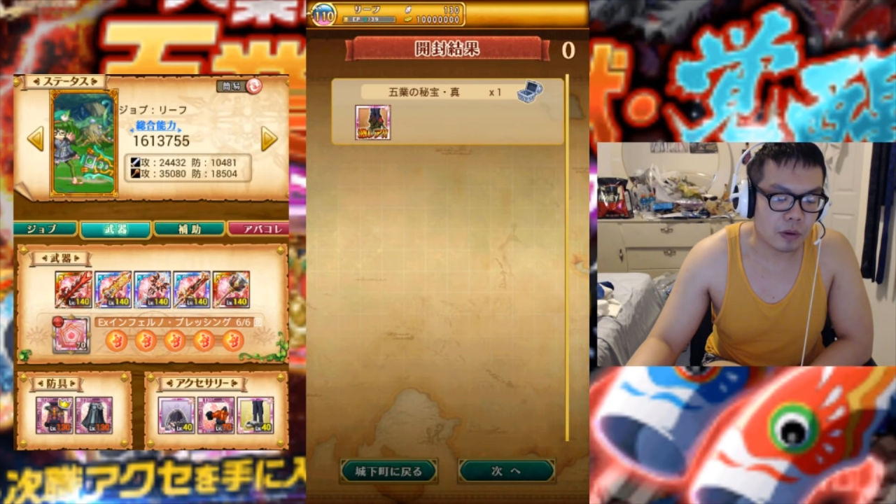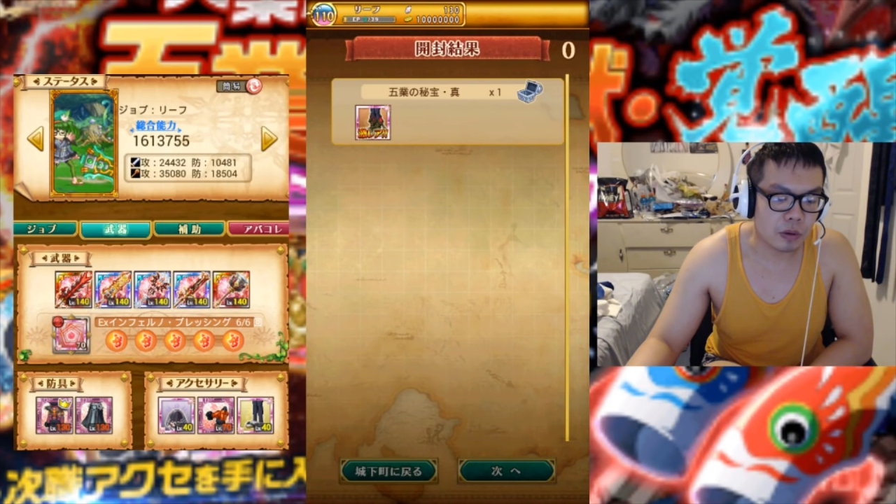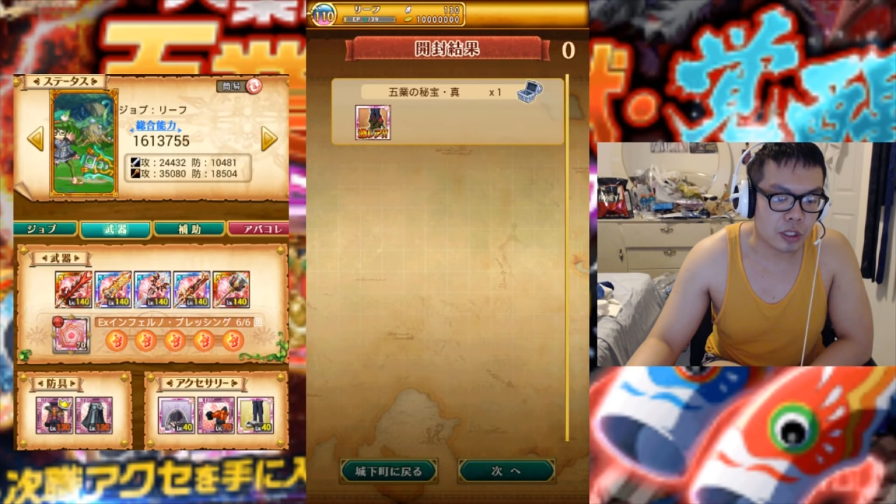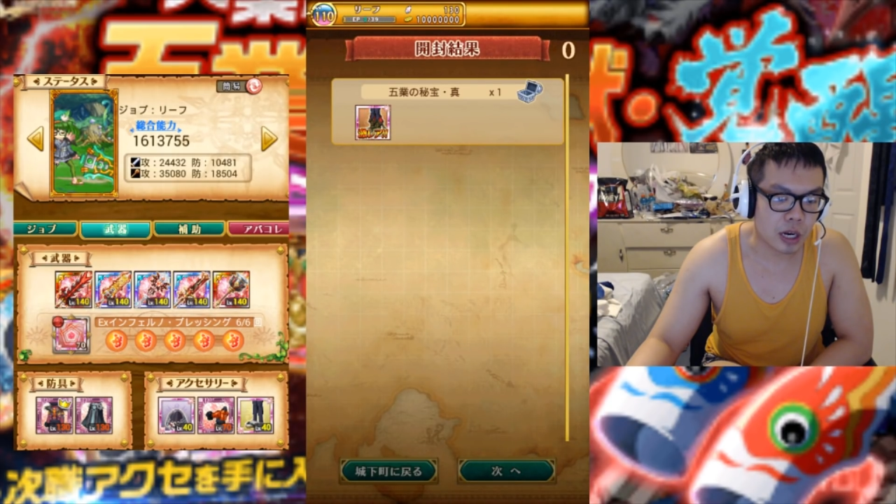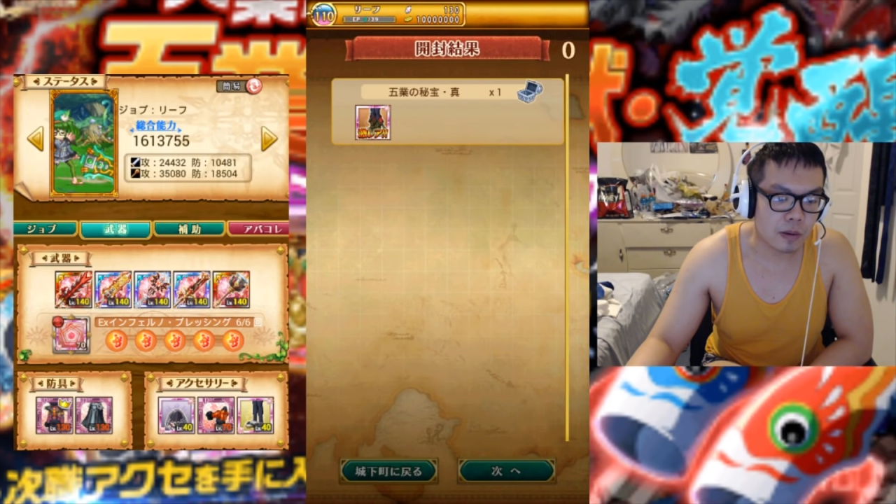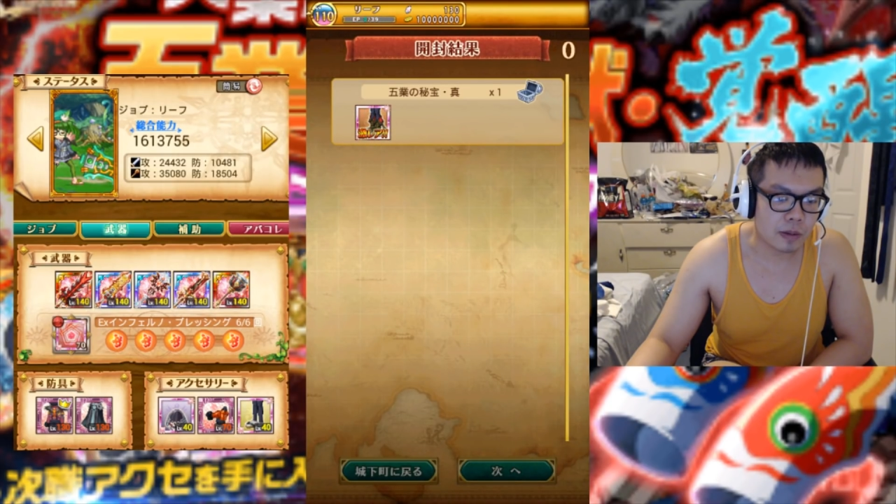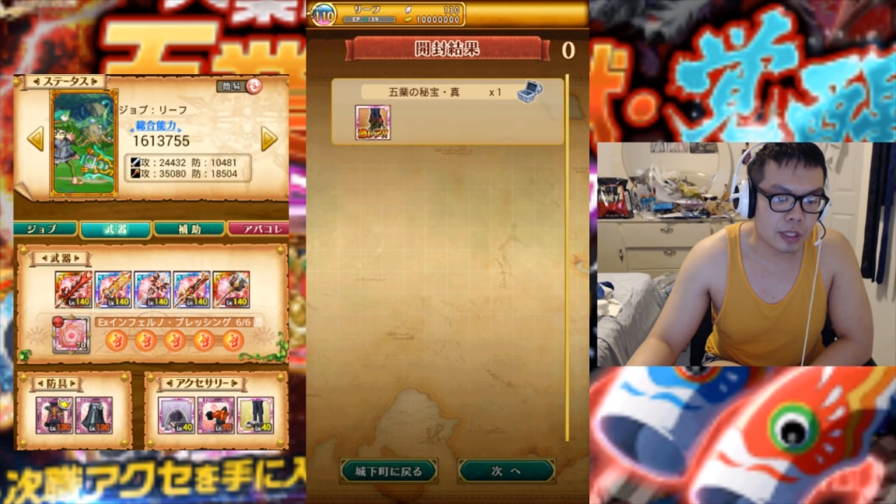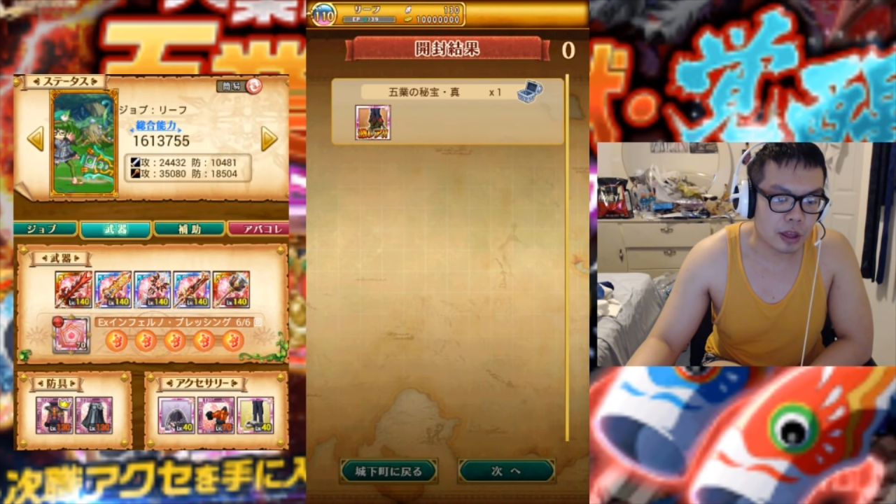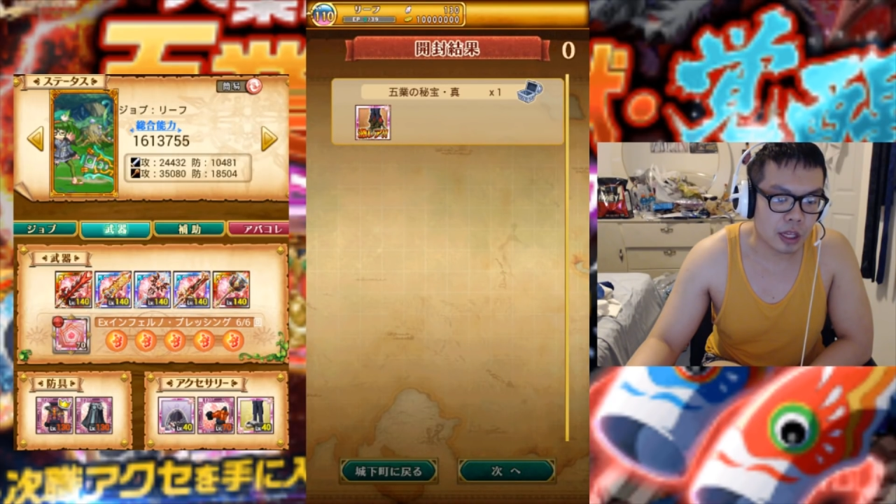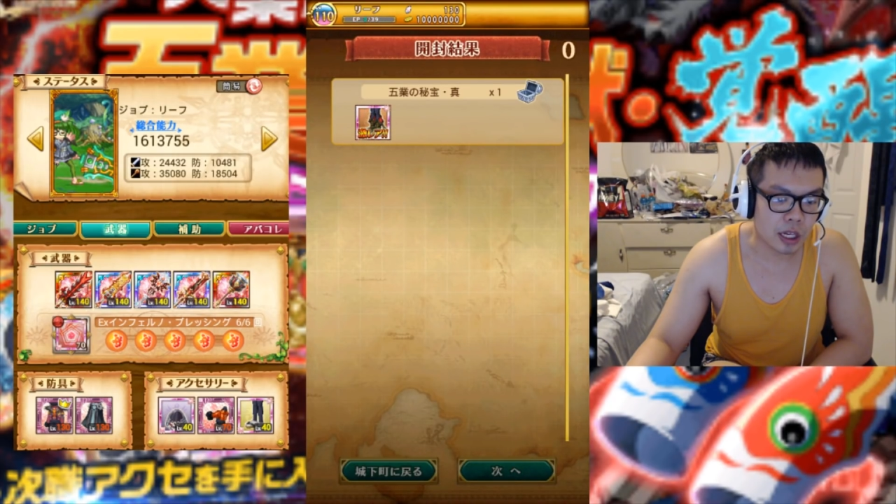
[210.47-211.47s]
Osiris,
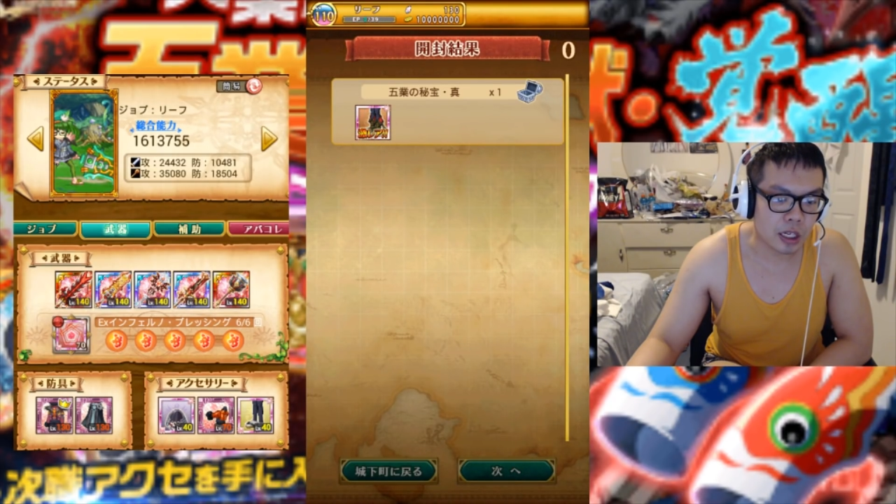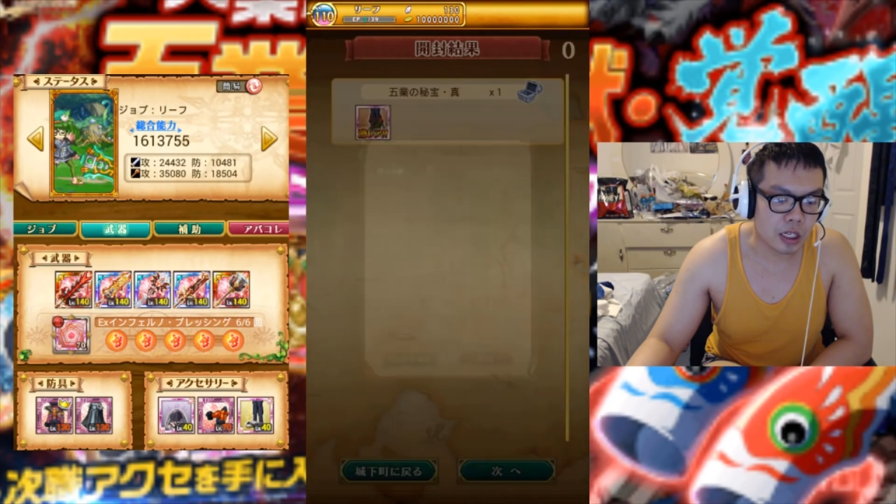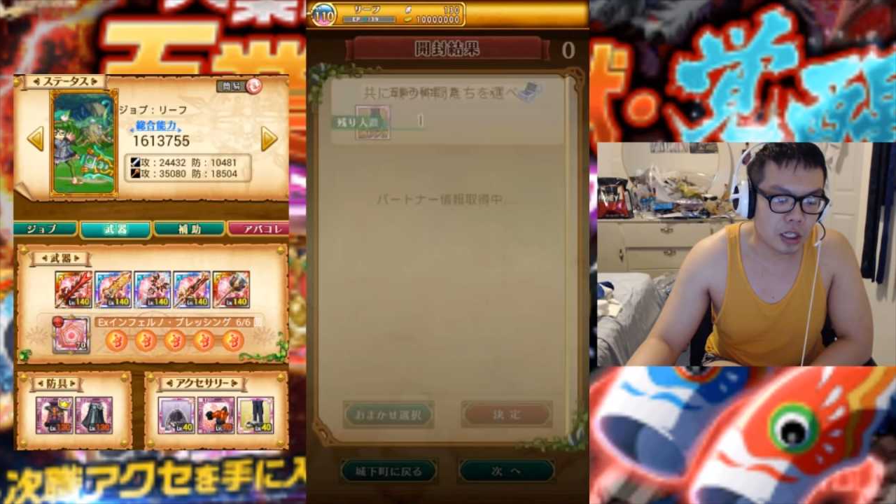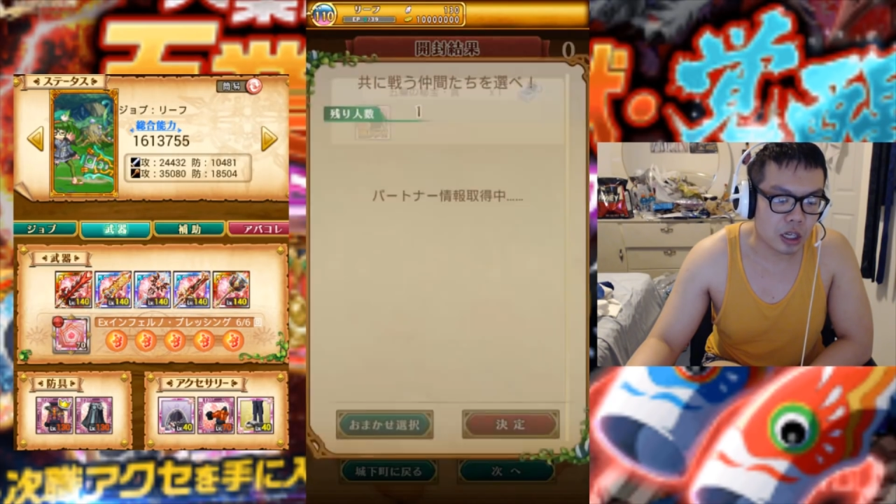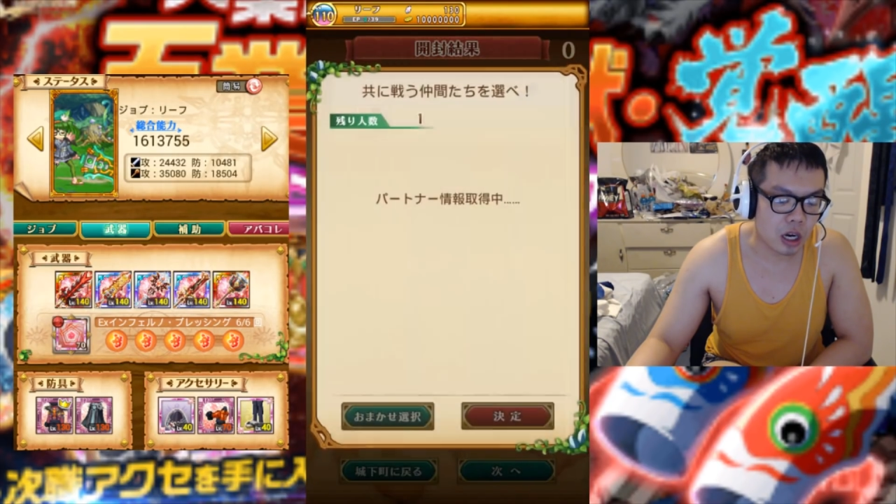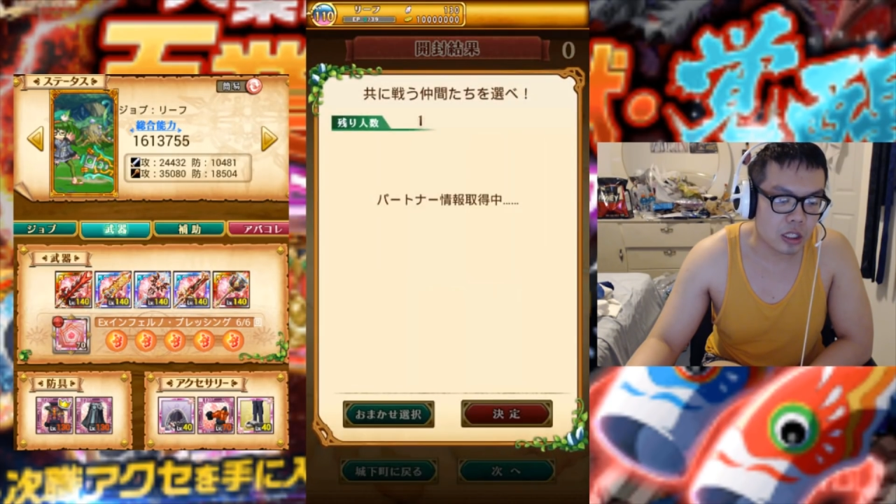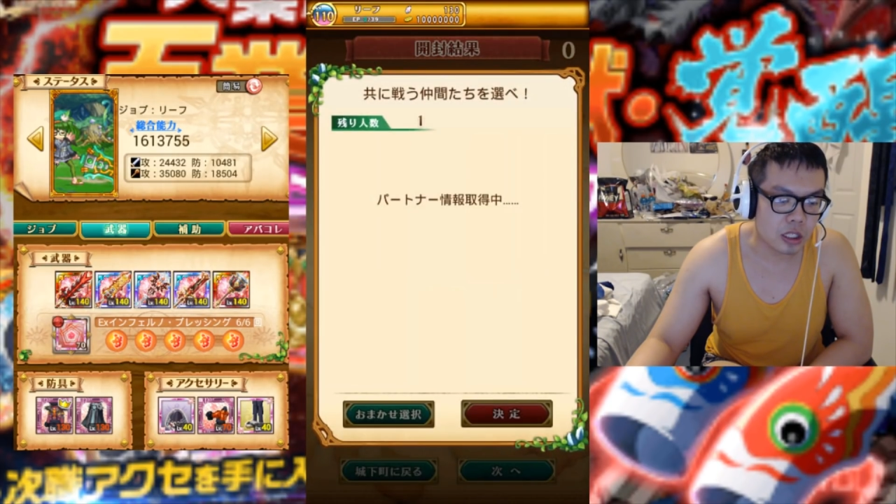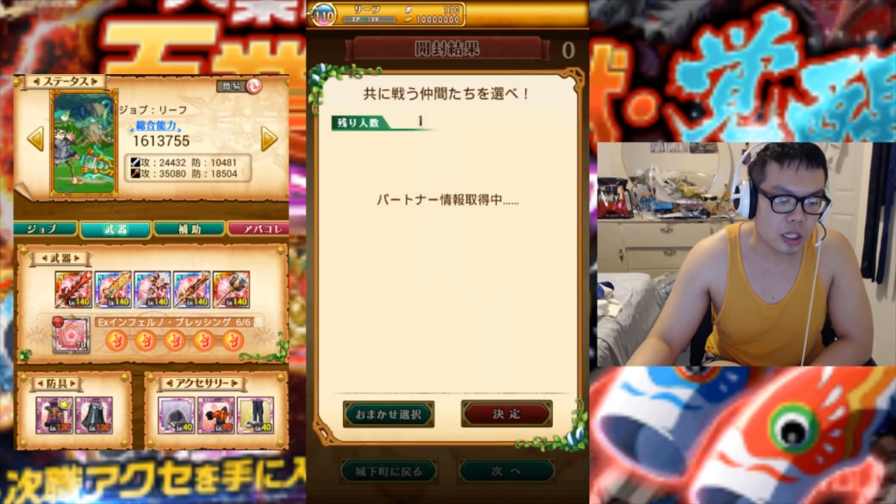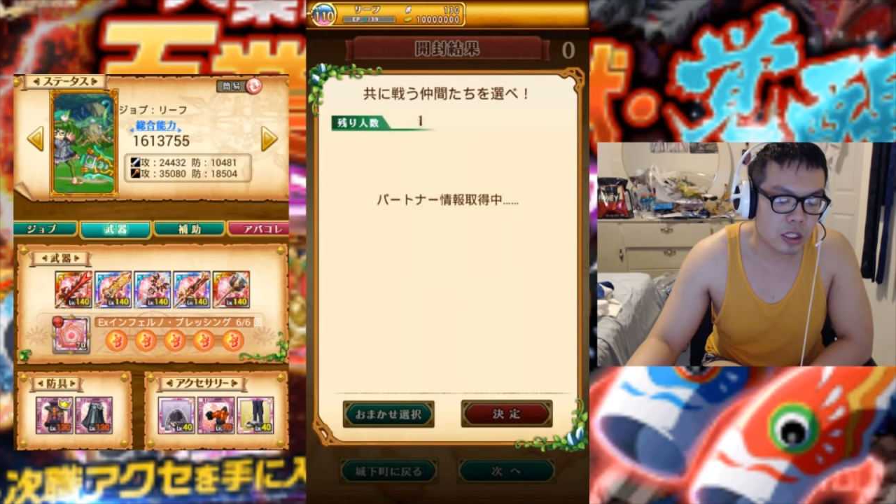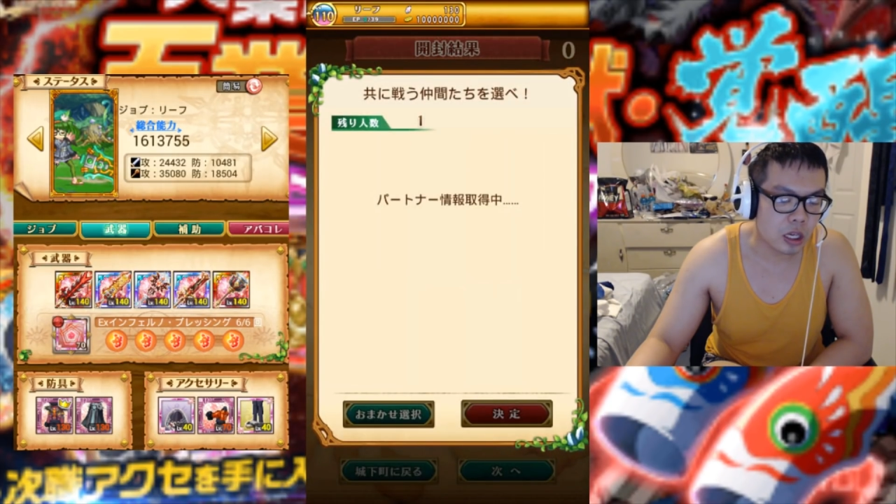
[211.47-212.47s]
Athena,
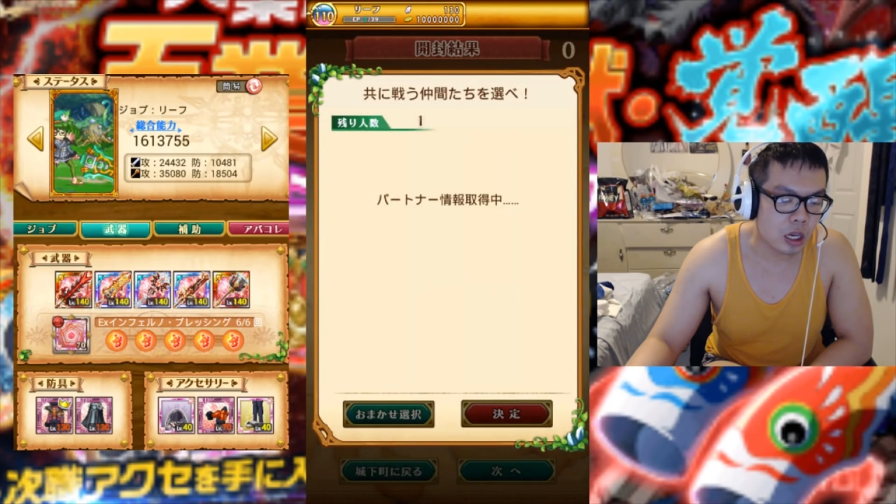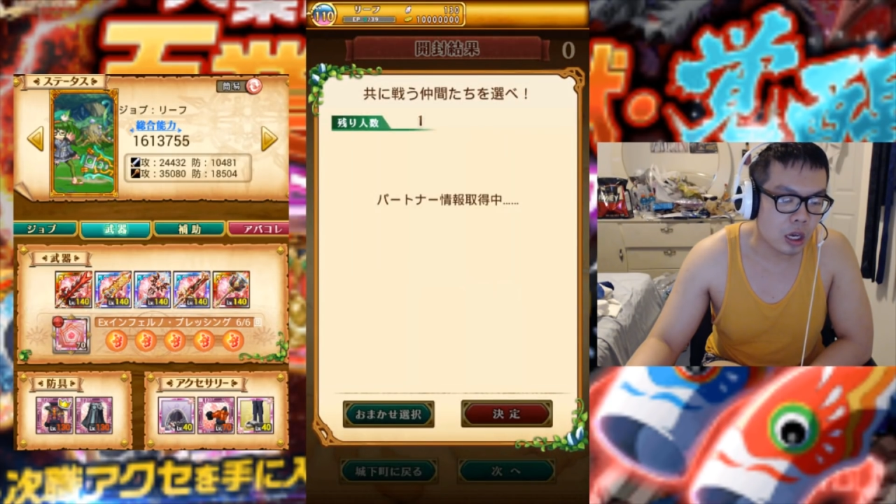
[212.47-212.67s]
goddesses,